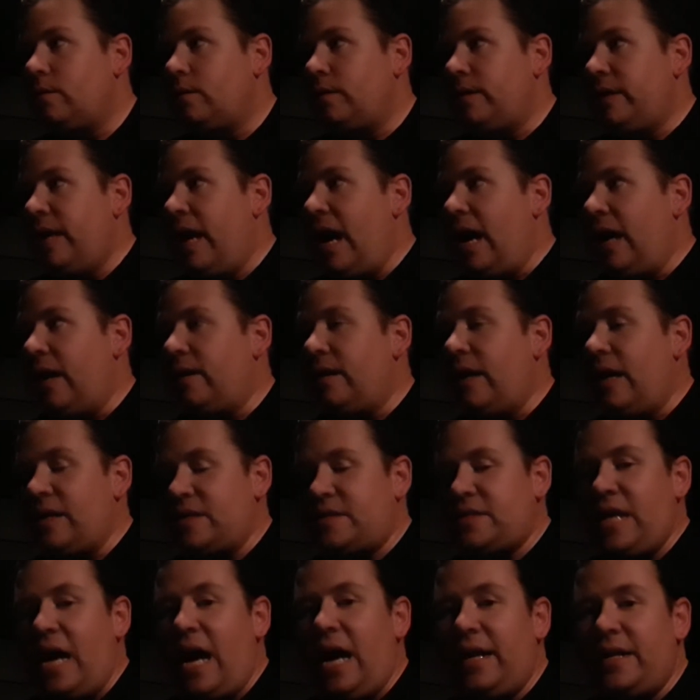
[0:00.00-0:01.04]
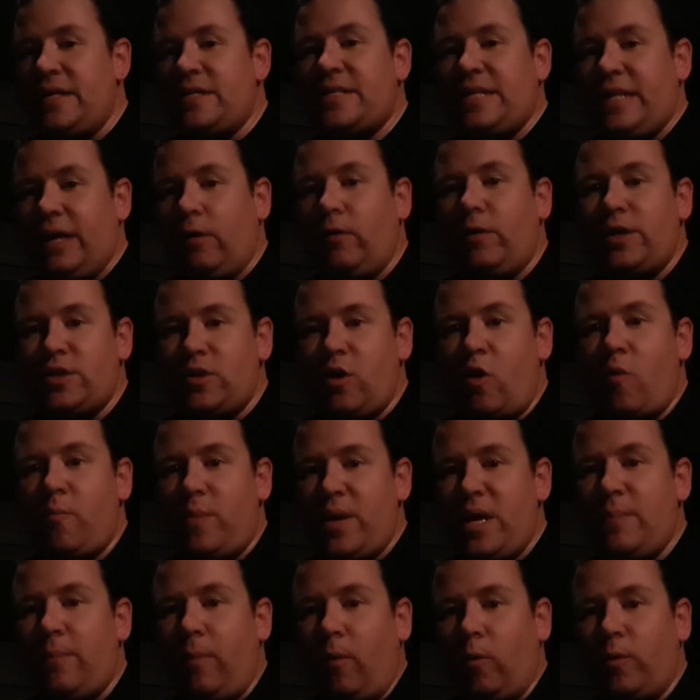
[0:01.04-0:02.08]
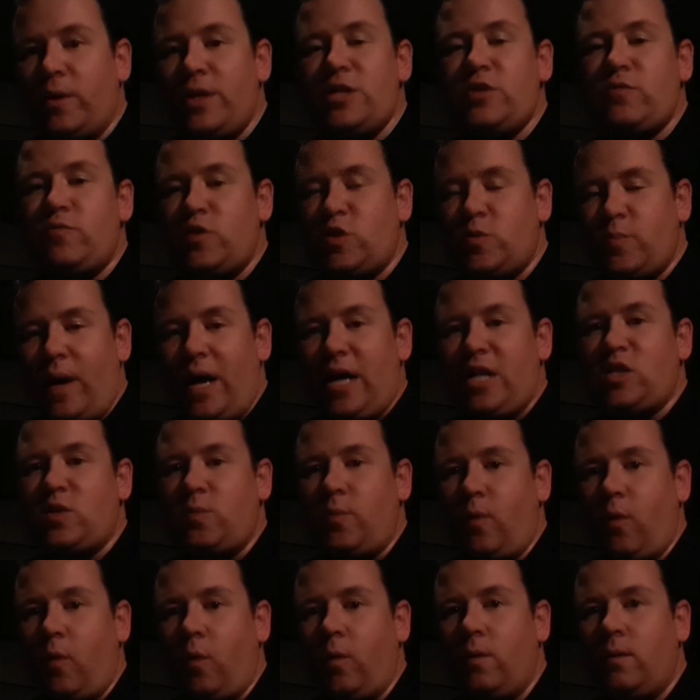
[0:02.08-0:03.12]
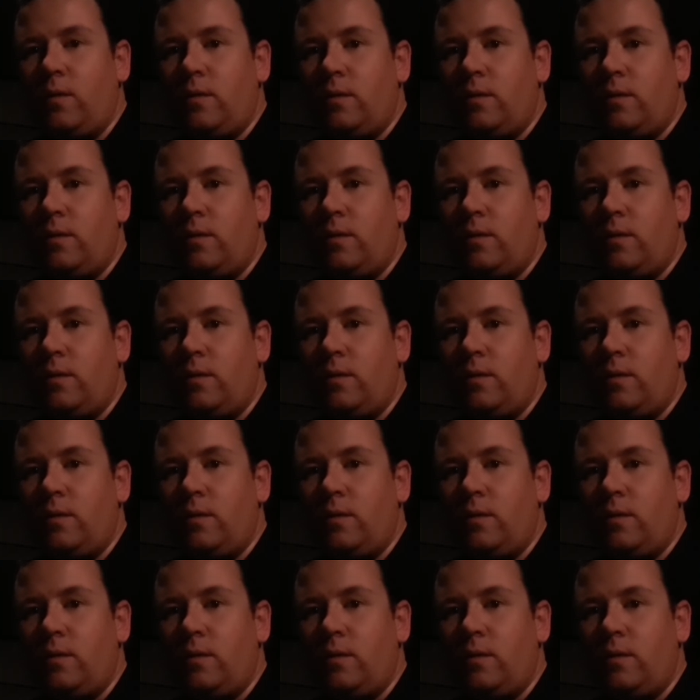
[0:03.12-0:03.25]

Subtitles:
Yeah, Assad is killing his own people. He's responsible.